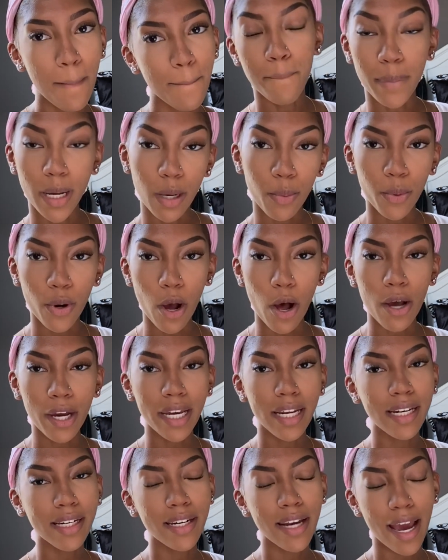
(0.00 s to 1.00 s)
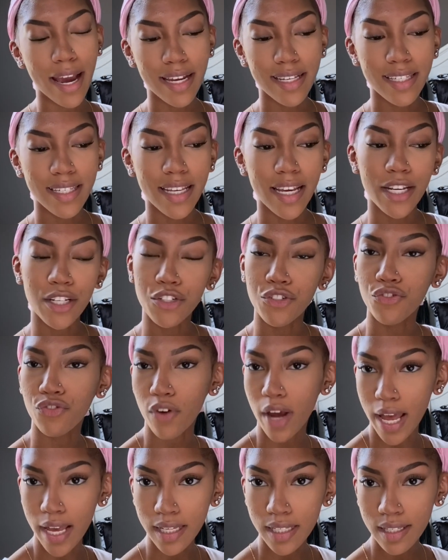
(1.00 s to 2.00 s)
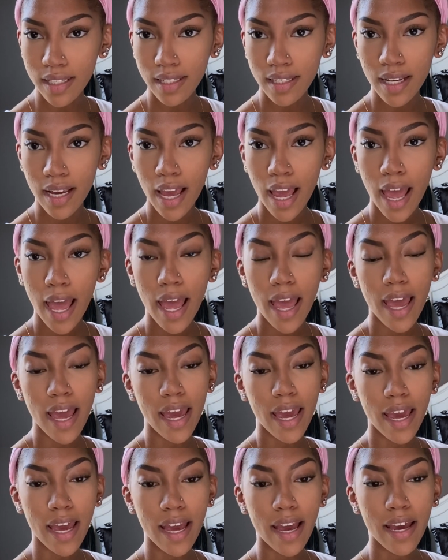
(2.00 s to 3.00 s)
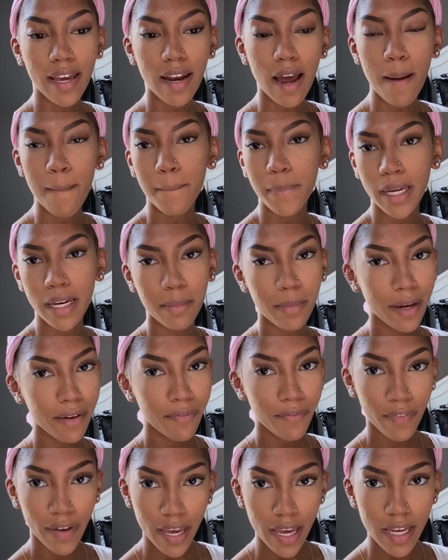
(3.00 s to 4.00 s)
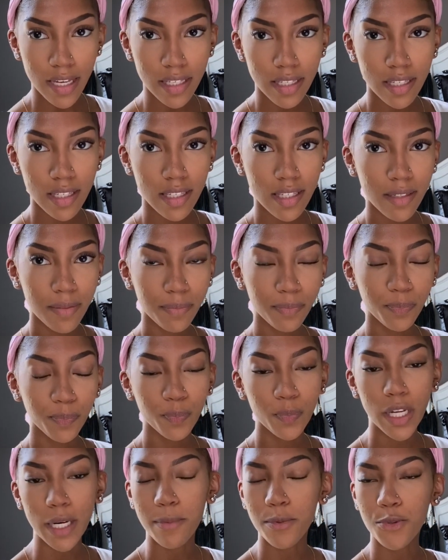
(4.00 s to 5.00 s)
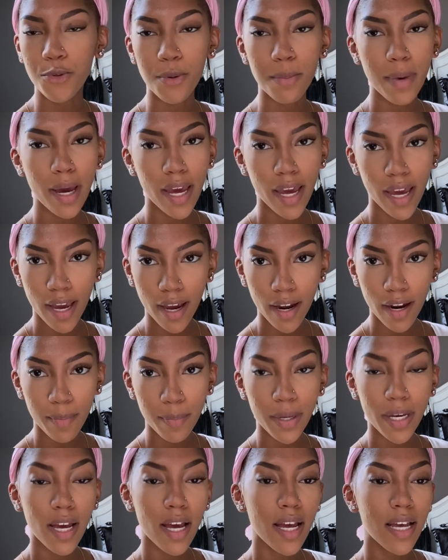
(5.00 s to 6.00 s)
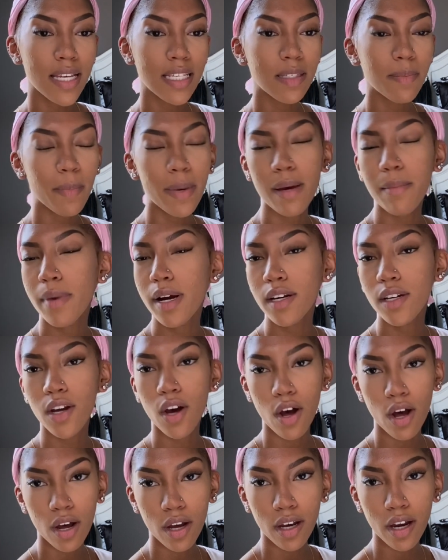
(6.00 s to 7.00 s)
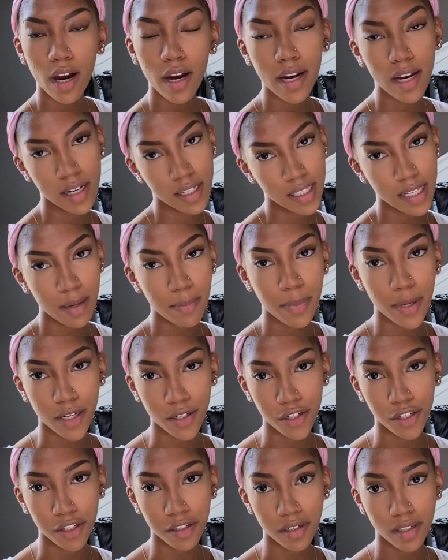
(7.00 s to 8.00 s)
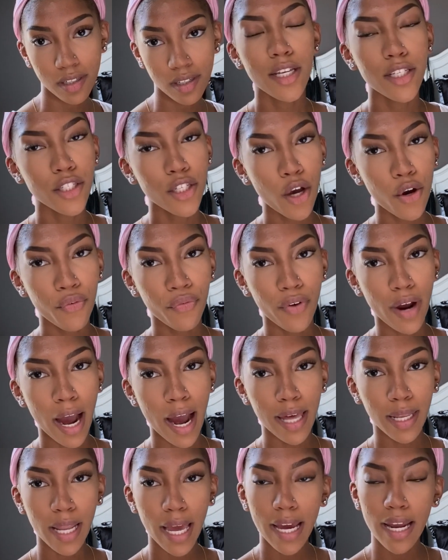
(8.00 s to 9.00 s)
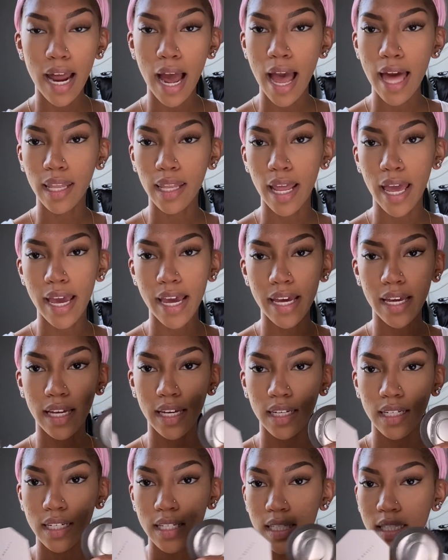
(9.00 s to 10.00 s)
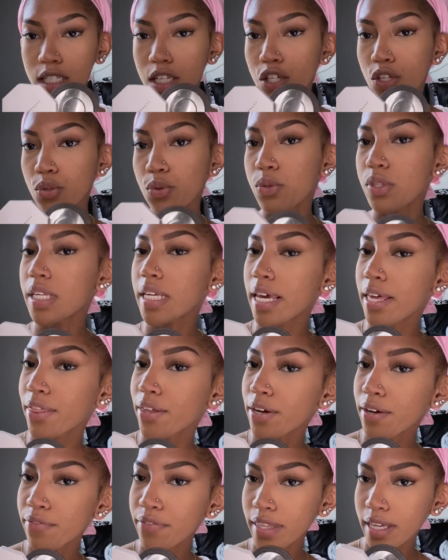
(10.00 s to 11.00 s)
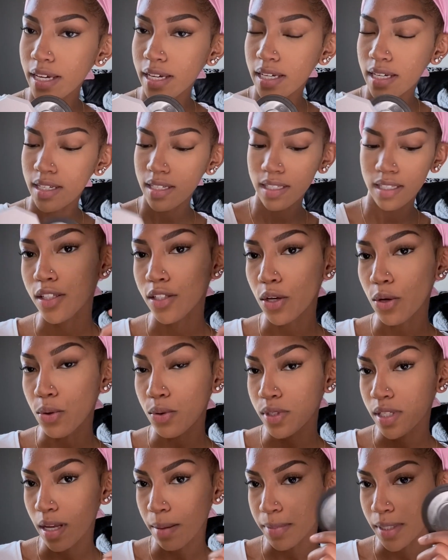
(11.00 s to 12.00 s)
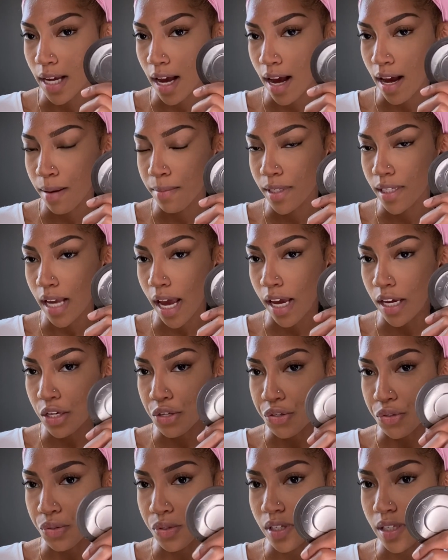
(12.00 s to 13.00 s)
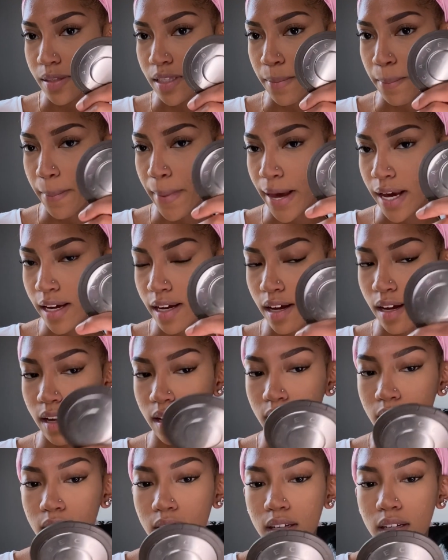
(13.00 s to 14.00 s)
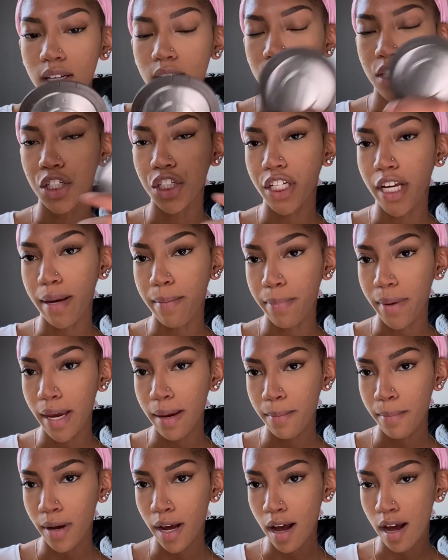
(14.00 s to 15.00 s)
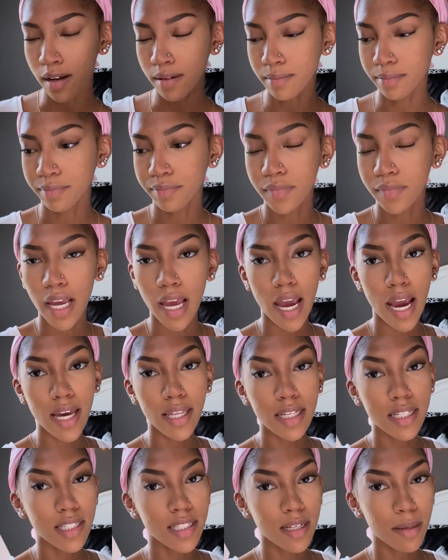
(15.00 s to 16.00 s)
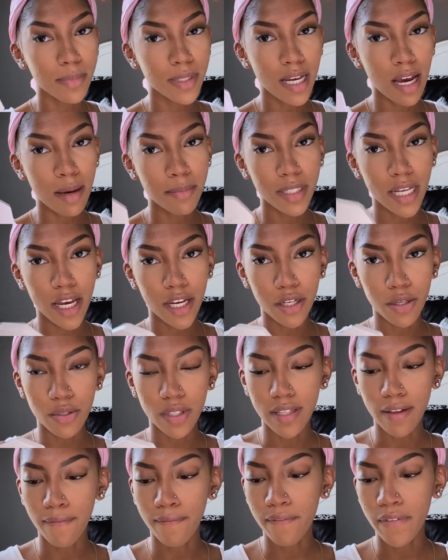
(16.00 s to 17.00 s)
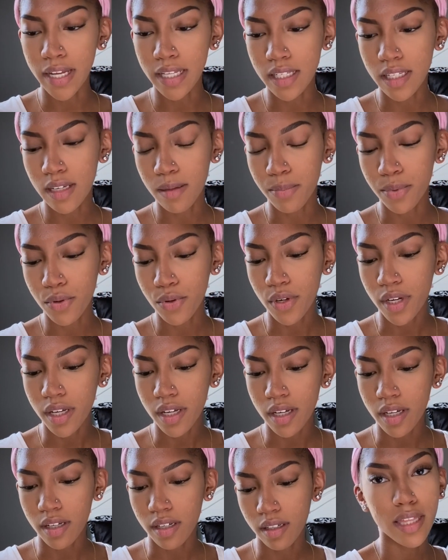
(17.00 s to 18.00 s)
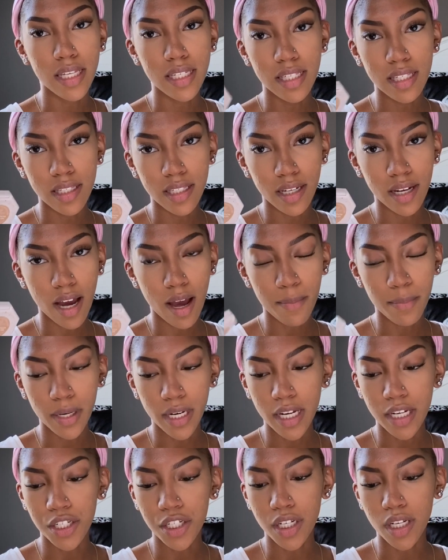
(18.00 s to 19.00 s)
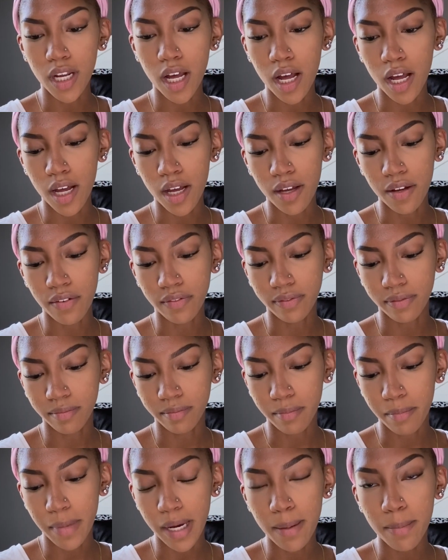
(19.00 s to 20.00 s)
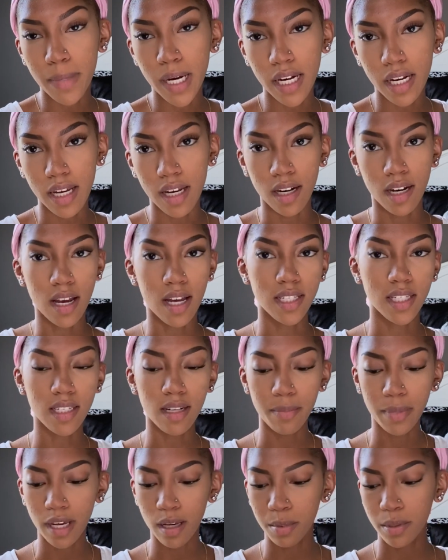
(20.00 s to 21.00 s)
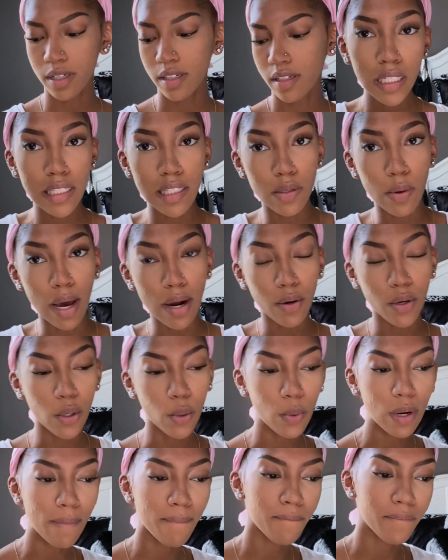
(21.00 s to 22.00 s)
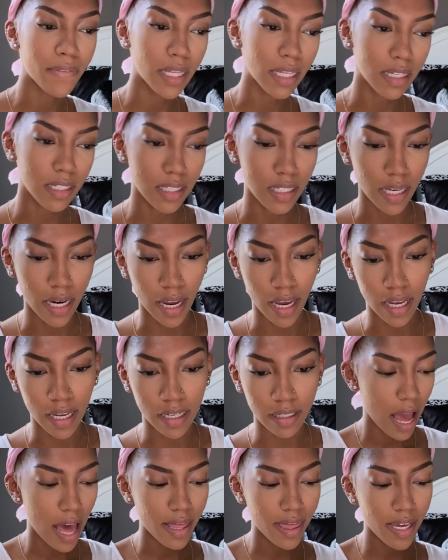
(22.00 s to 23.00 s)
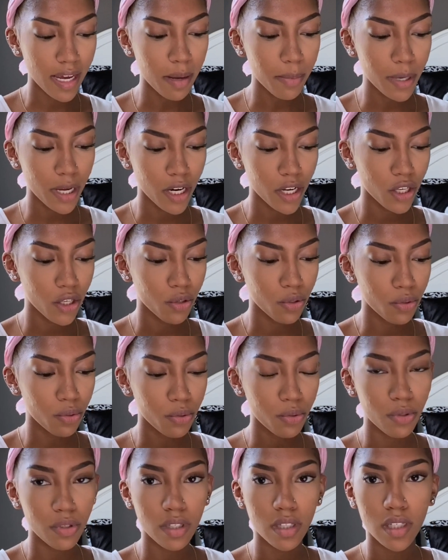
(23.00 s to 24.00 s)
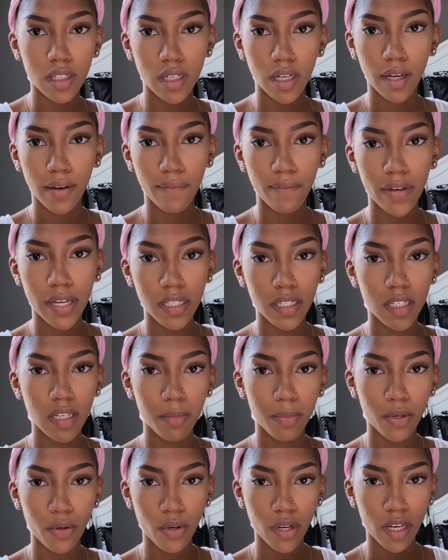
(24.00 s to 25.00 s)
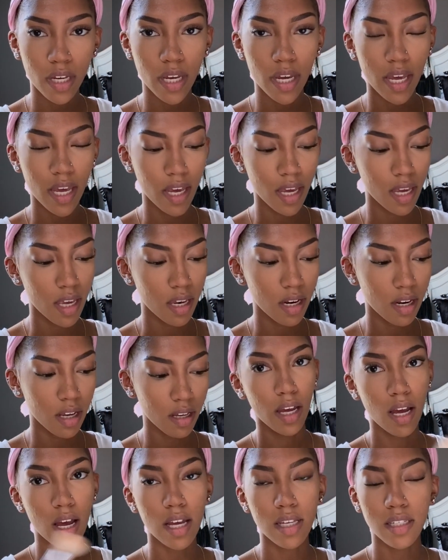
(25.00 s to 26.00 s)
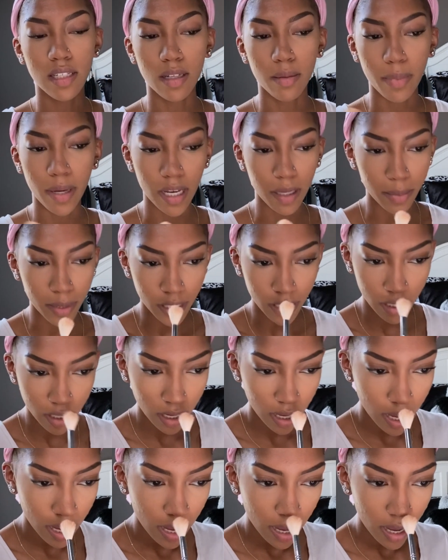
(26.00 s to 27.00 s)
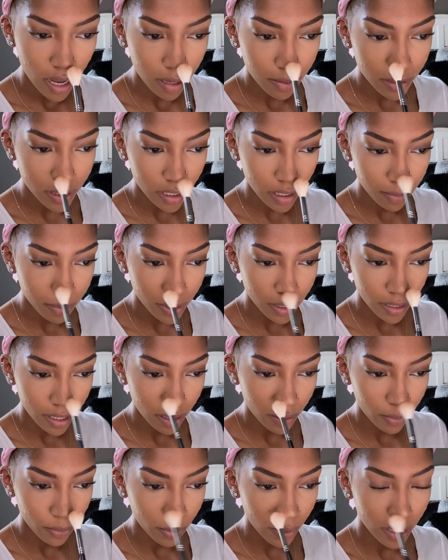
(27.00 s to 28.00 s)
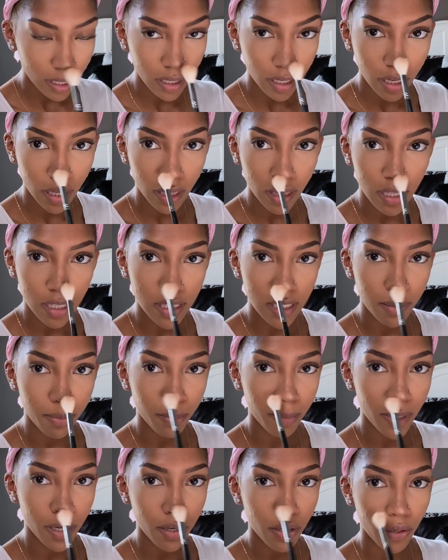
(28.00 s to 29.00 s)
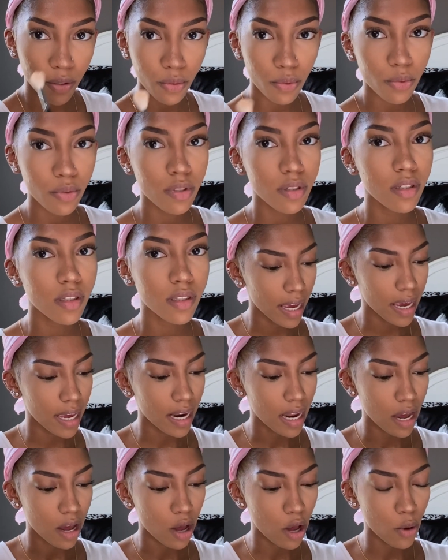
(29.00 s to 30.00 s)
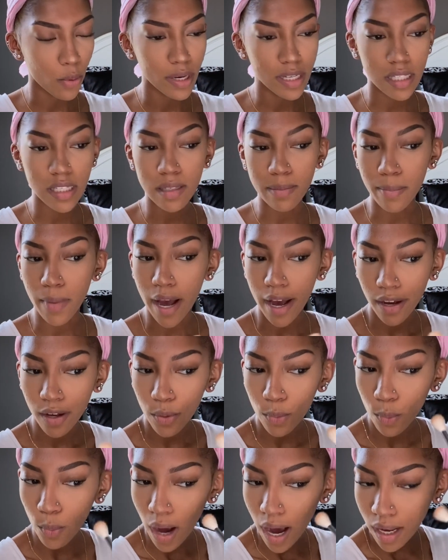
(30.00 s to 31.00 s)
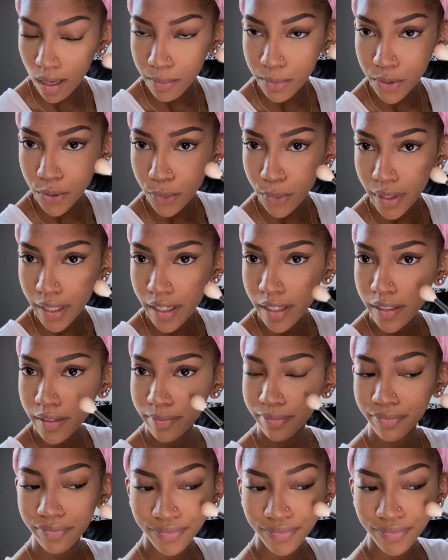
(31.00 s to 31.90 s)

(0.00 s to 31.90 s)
But we're all getting nice and dressed. And I'm being my face. And I'm doing my hair because me and my dog are gonna take pictures. So for highlight, I like to use either of these. So sometimes I use the Becca Champagne Pop. And then sometimes I use the Fenty Beauty. This is a combination of Me Money and Hustla Baby. So I don't know what I'm feeling today. I think I'm gonna use Fenty Beauty in Hustla Baby. I'm just gonna put that on the tip of my nose. And I always smile while I'm doing it.